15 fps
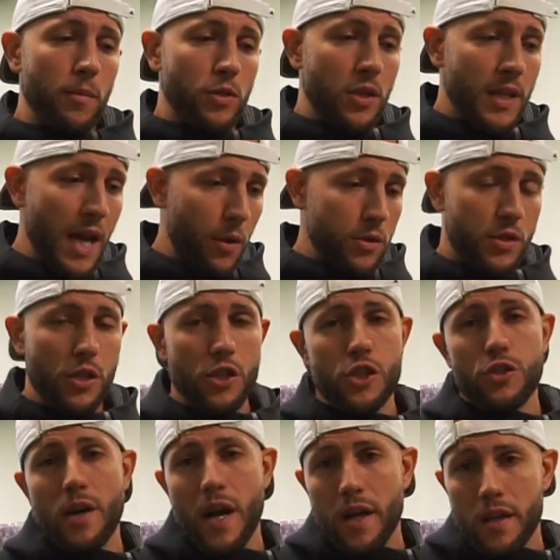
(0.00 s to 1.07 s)
So that was the
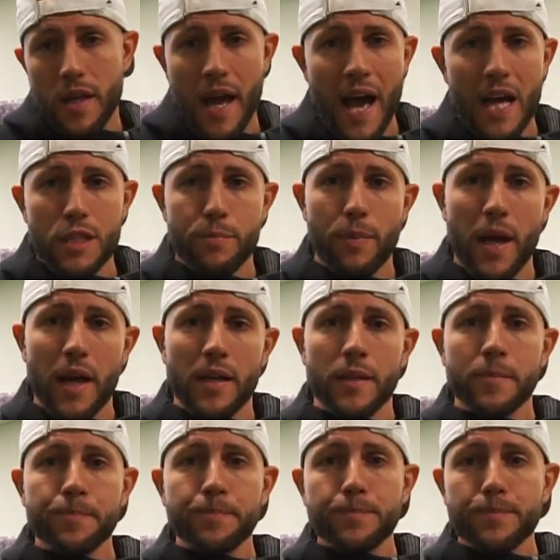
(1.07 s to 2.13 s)
strength aspect.